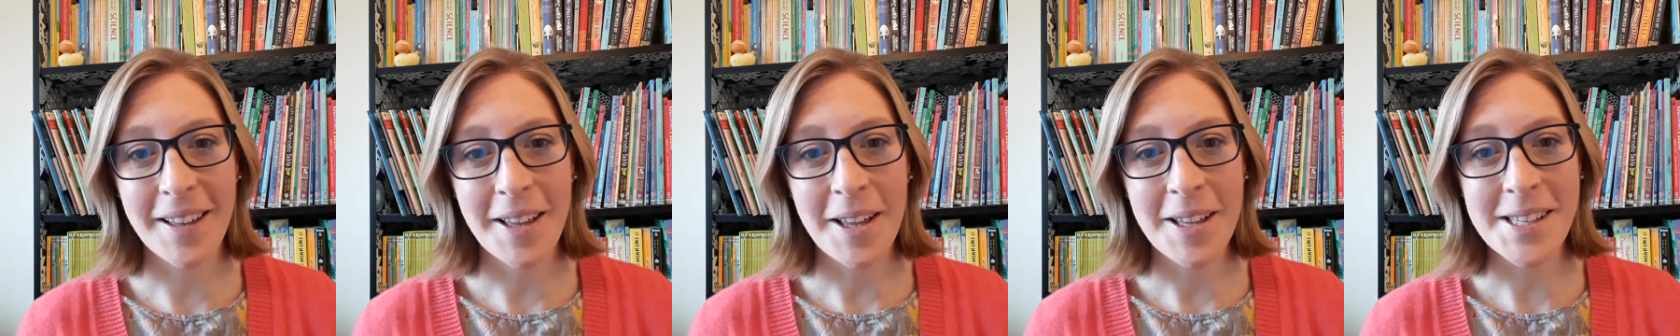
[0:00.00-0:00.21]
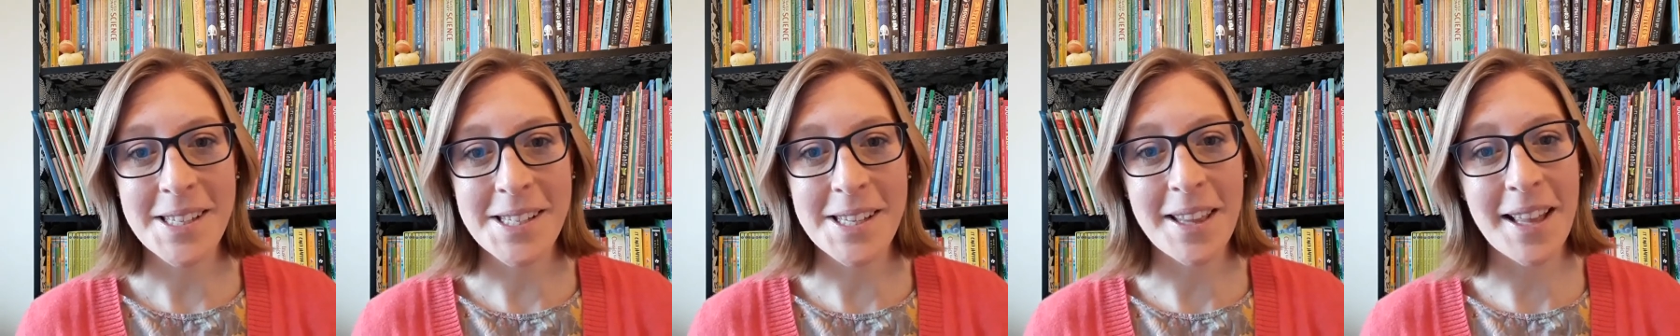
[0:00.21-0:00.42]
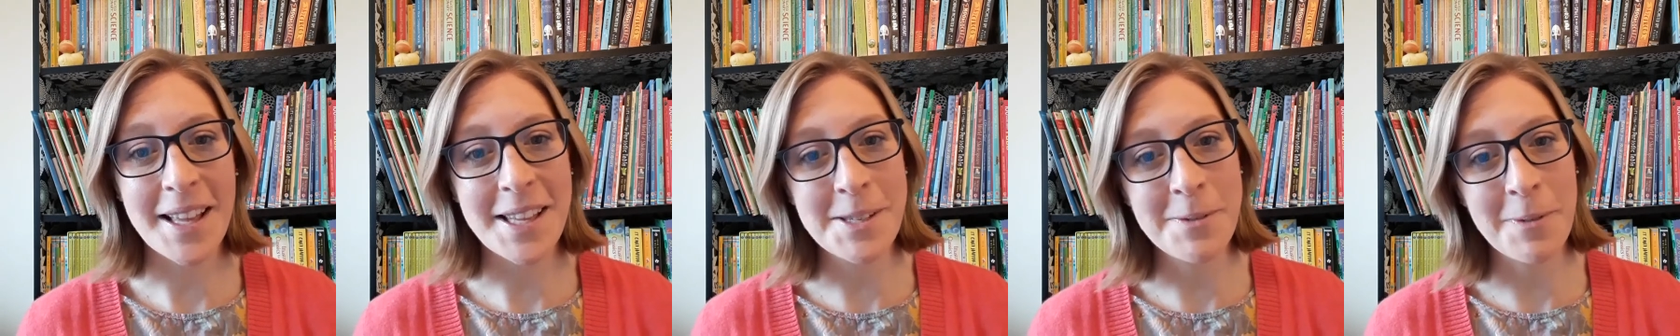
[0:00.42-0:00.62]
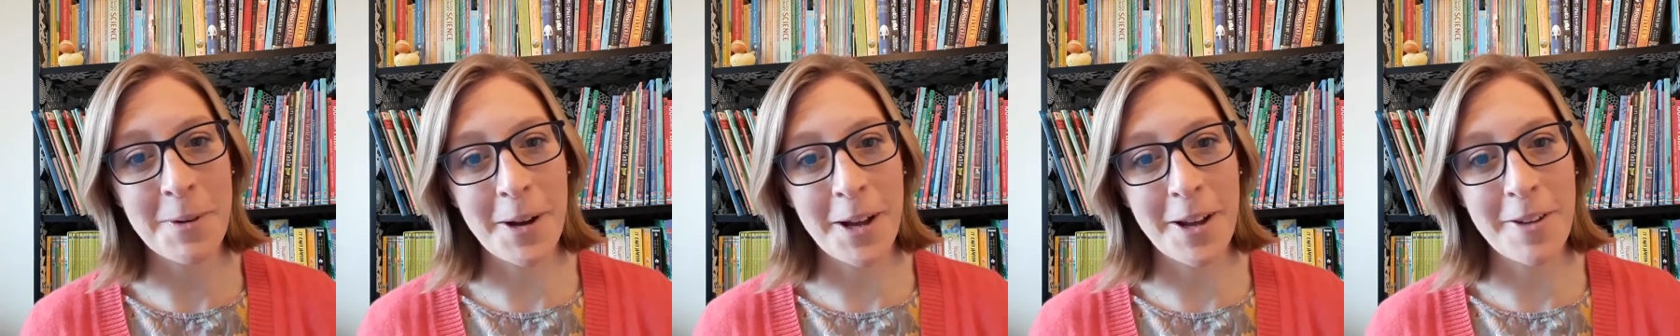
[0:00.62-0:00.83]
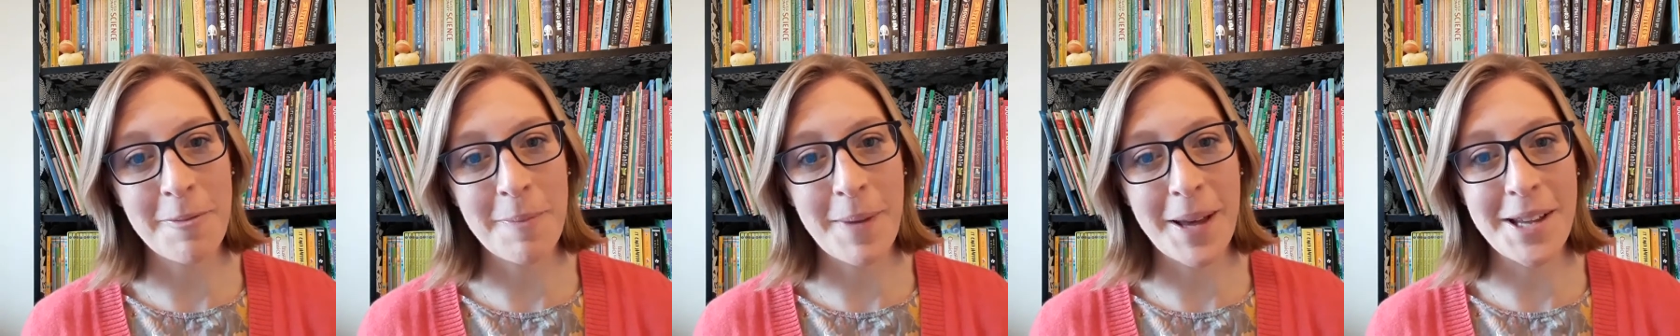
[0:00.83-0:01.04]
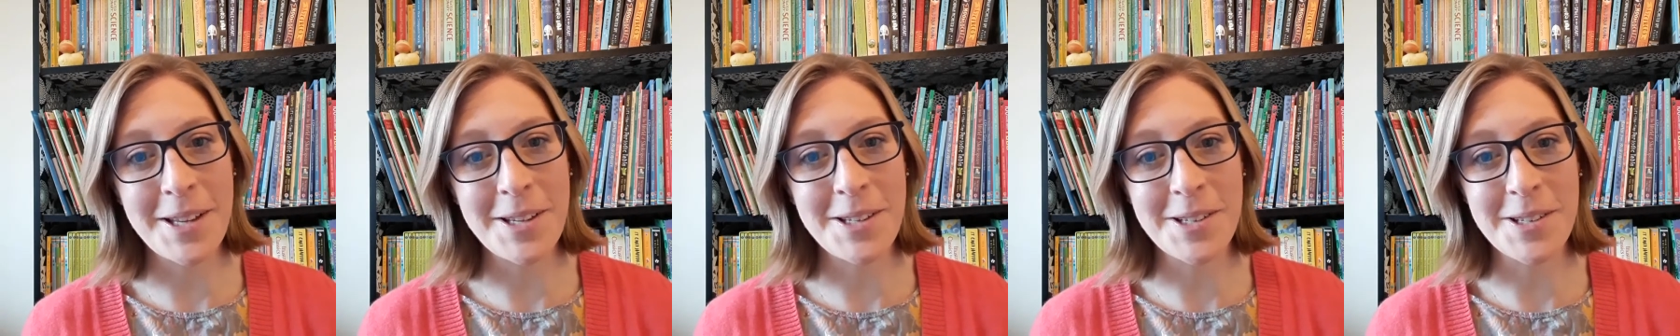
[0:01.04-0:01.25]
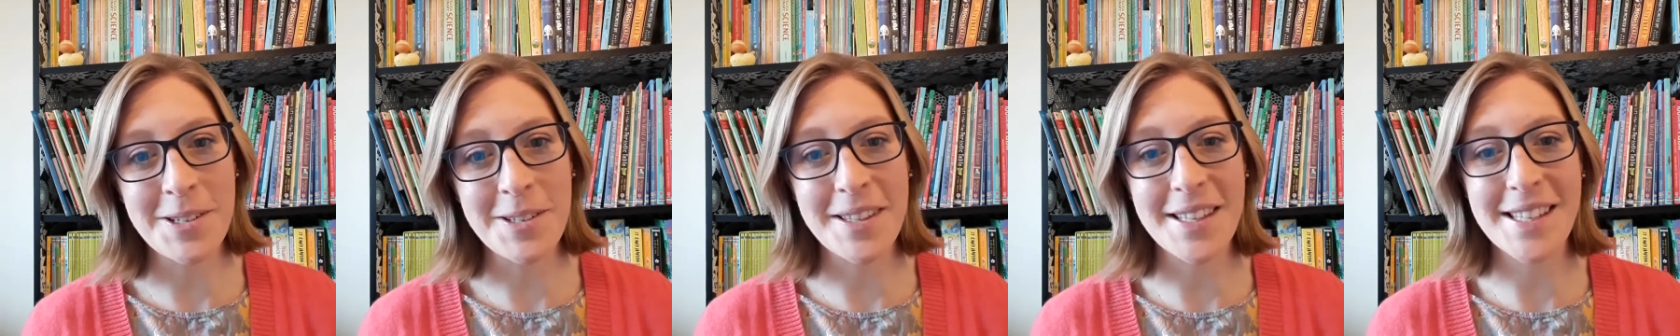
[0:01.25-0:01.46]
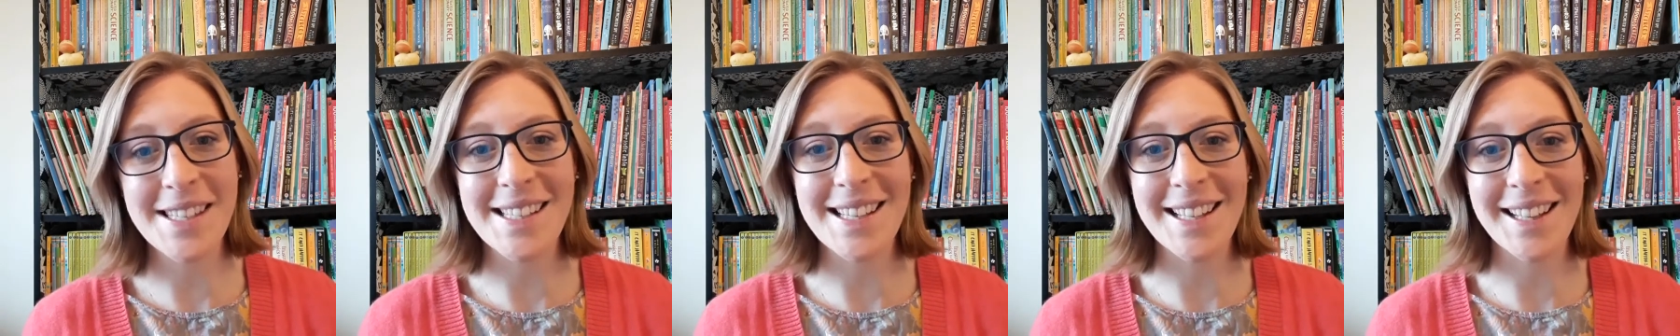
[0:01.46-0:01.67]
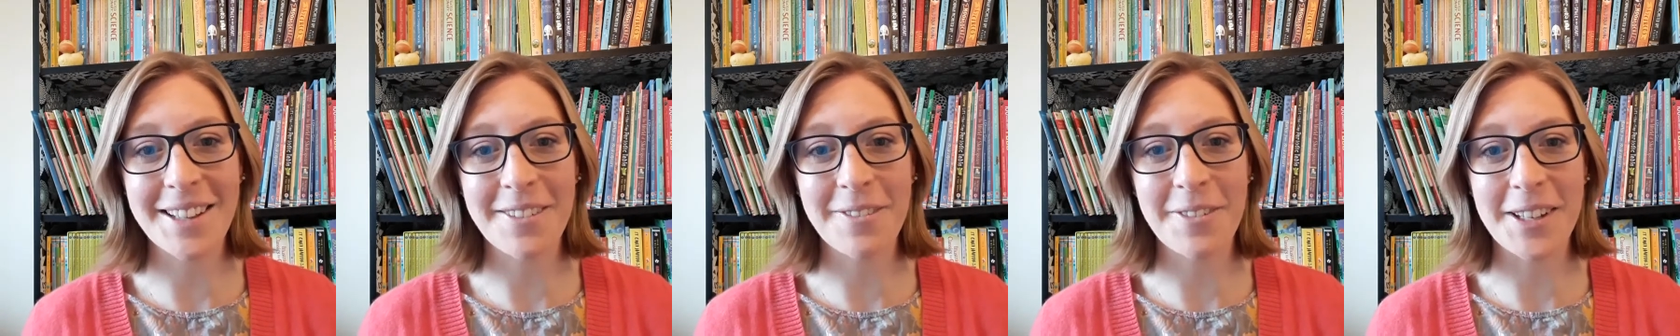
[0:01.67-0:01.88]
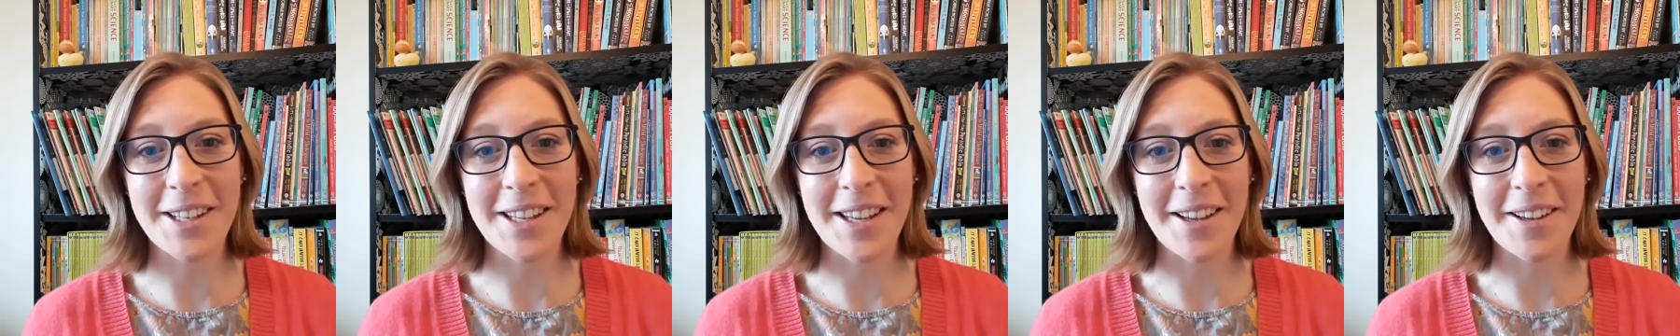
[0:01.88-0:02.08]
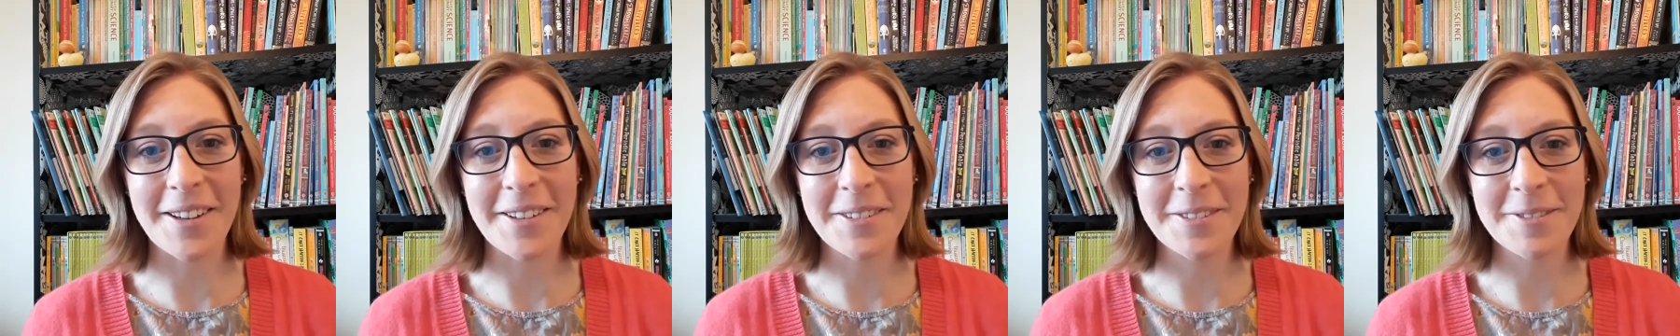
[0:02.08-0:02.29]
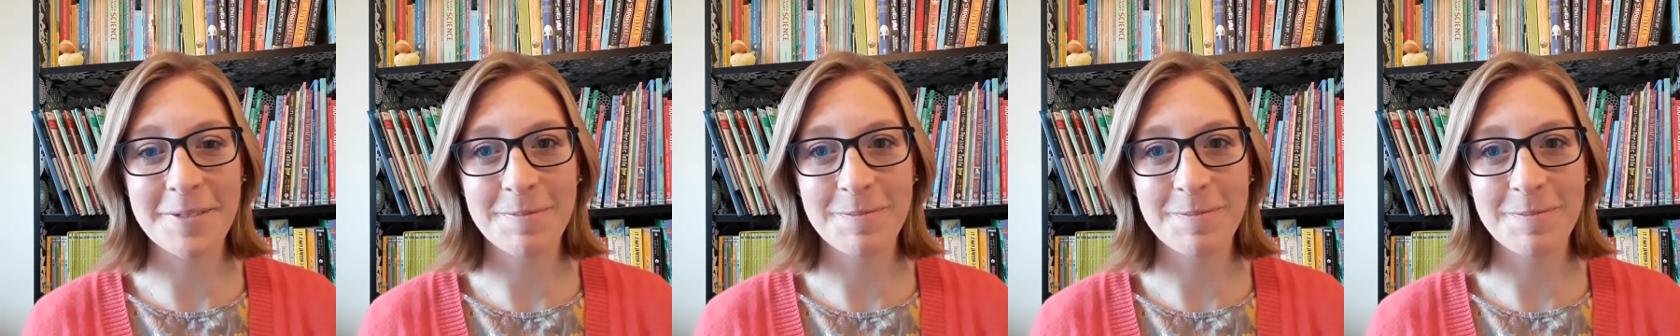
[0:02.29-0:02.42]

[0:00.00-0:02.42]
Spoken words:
so that's why I've made you this little video.